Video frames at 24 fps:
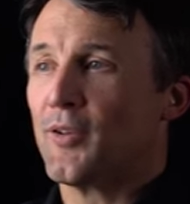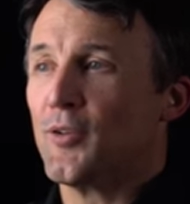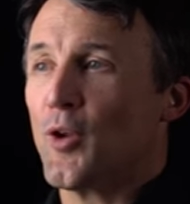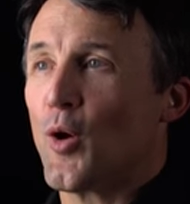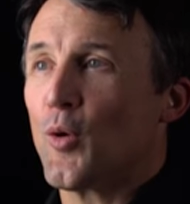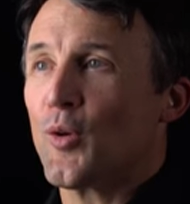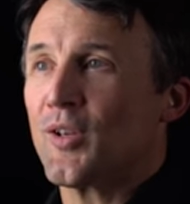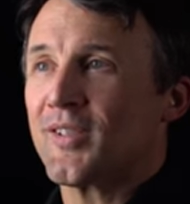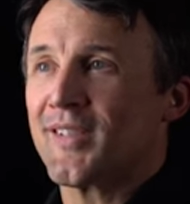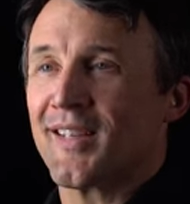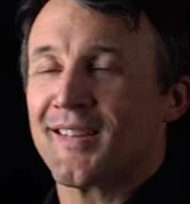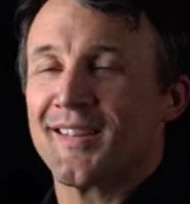
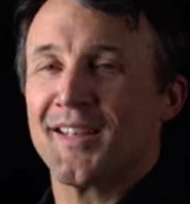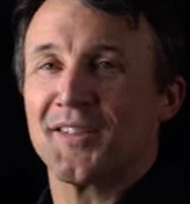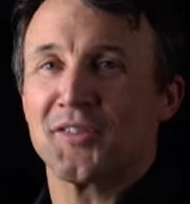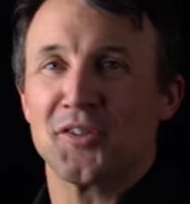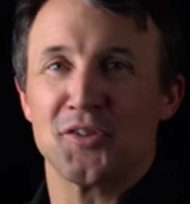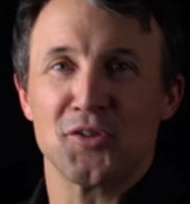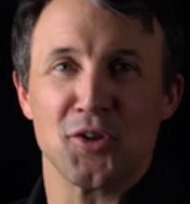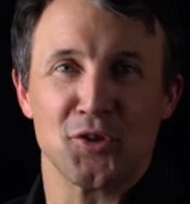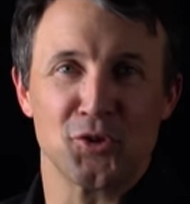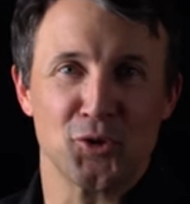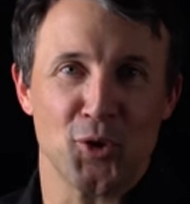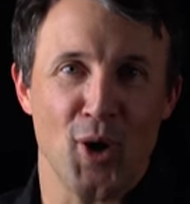Notice that this
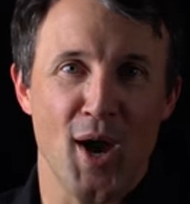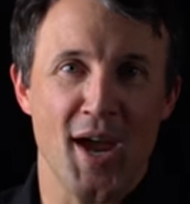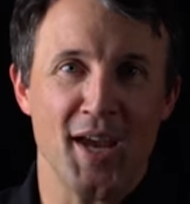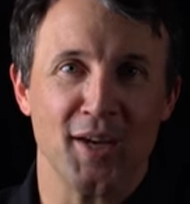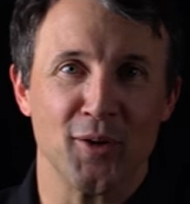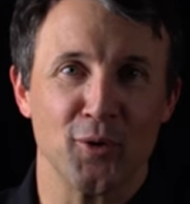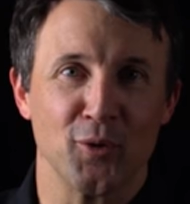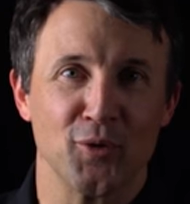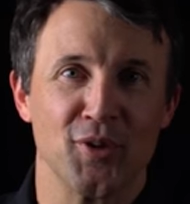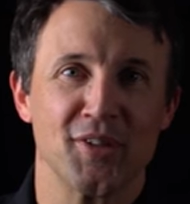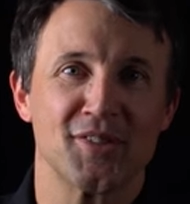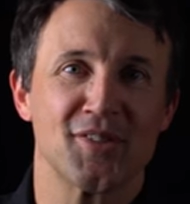is a
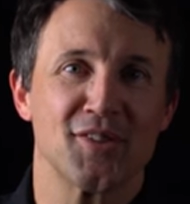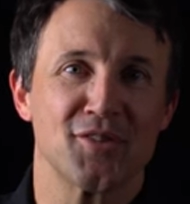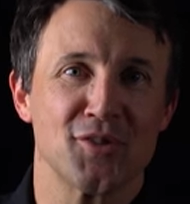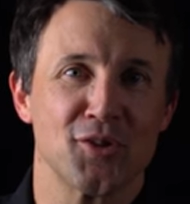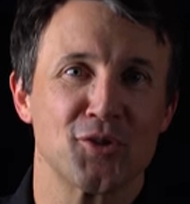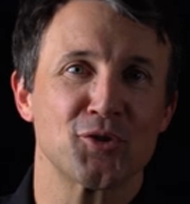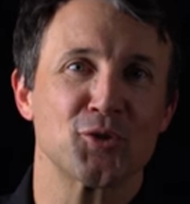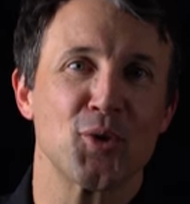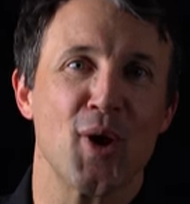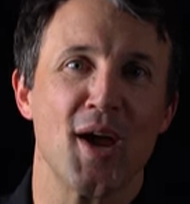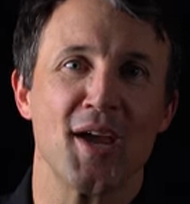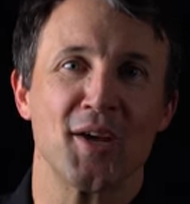triangle. This is
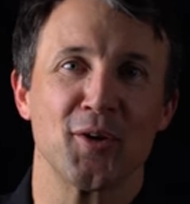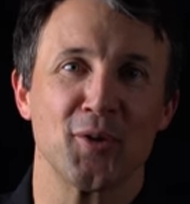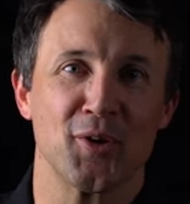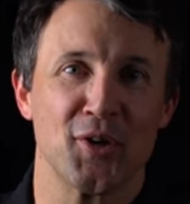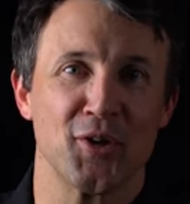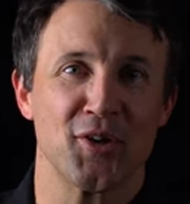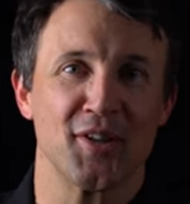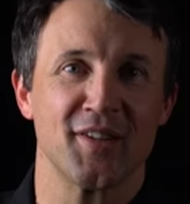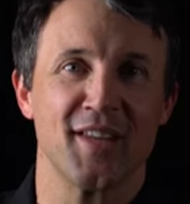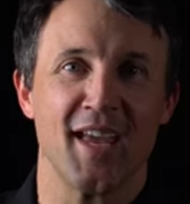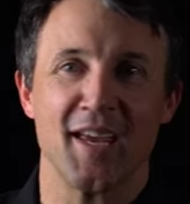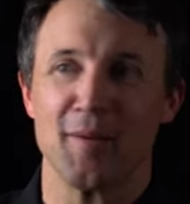a triangle
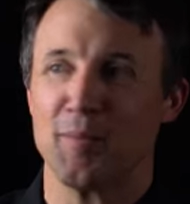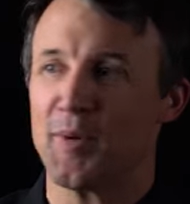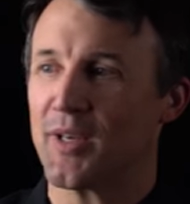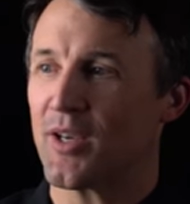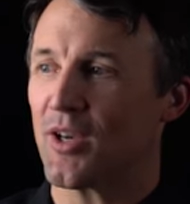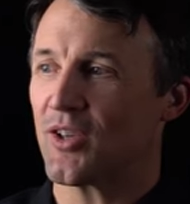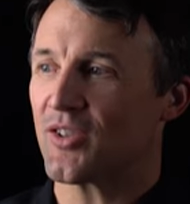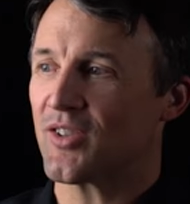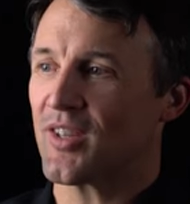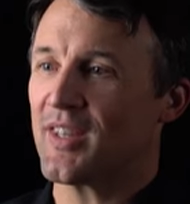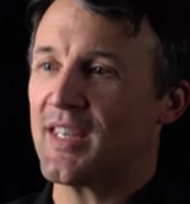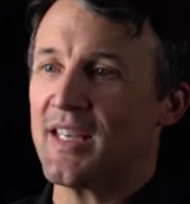here today
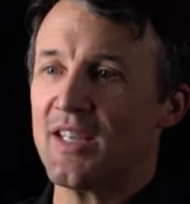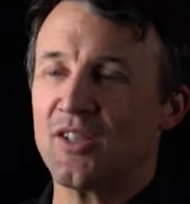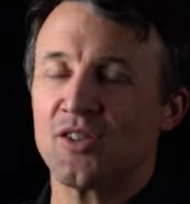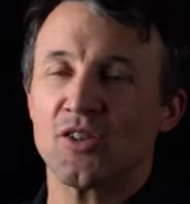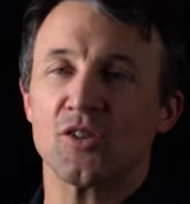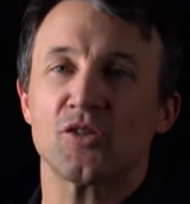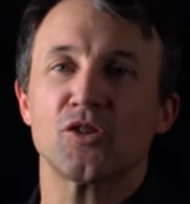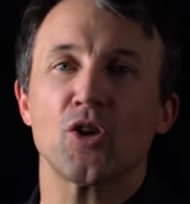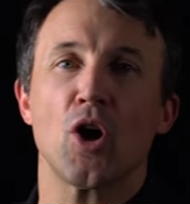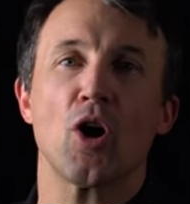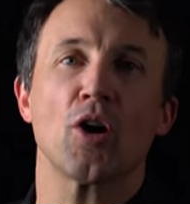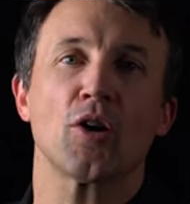because
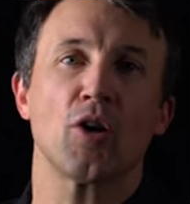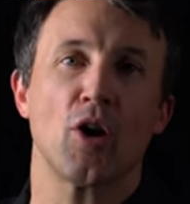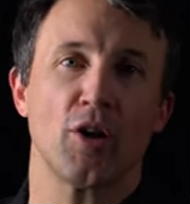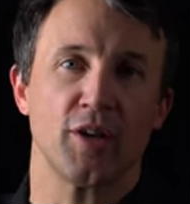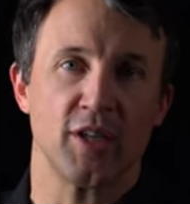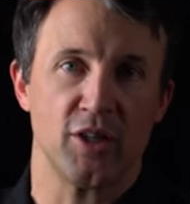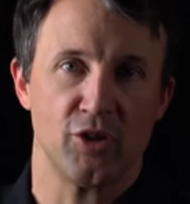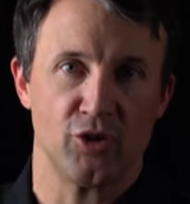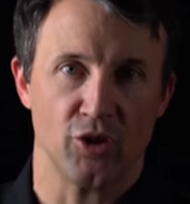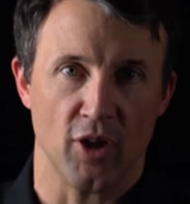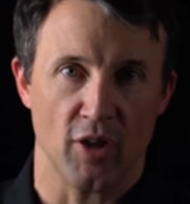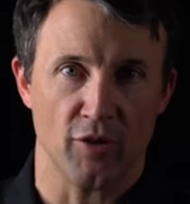these tug
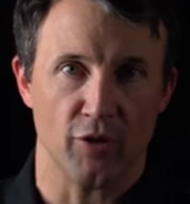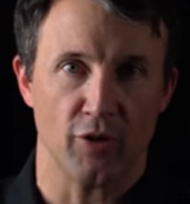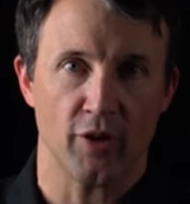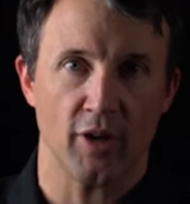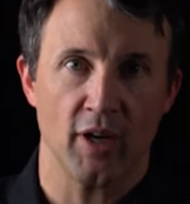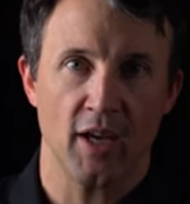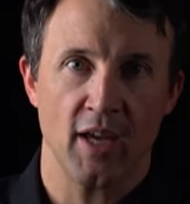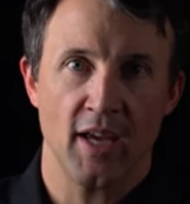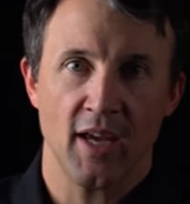on each other.